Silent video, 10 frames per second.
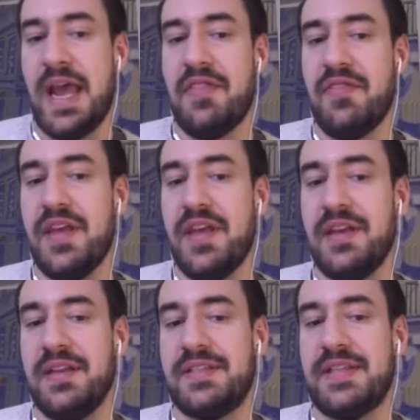And then
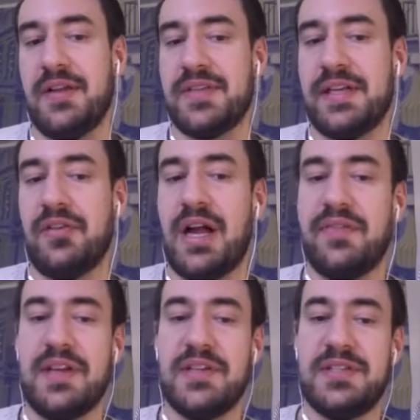it sounds like a lot
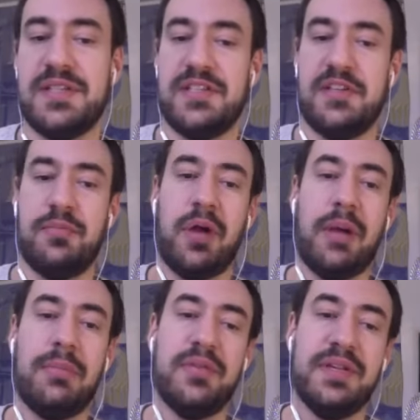of agencies that have
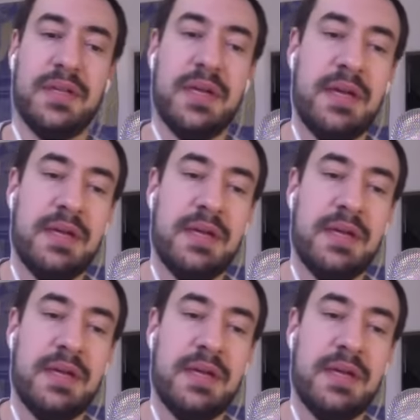probably